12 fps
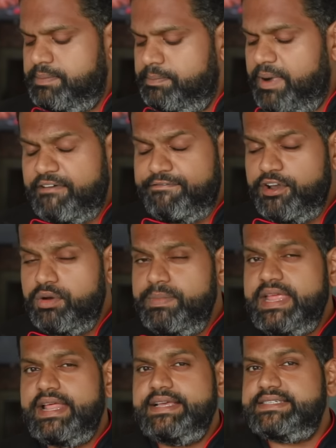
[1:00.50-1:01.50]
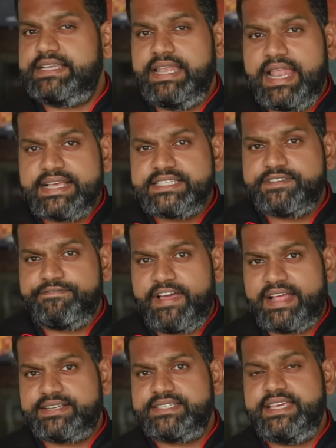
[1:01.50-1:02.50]
Buffalo meat has less
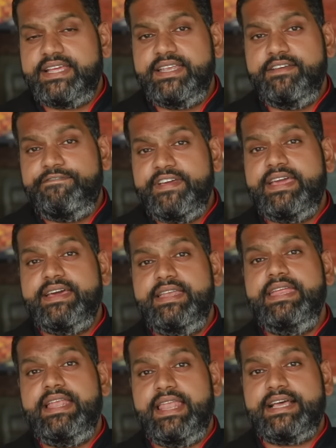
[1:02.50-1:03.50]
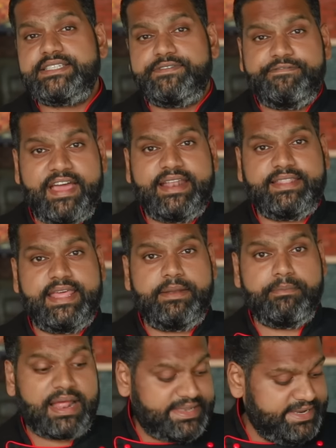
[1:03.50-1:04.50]
fat, significantly less fat than
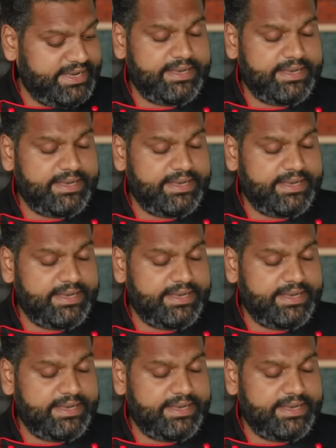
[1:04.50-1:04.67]
mutton.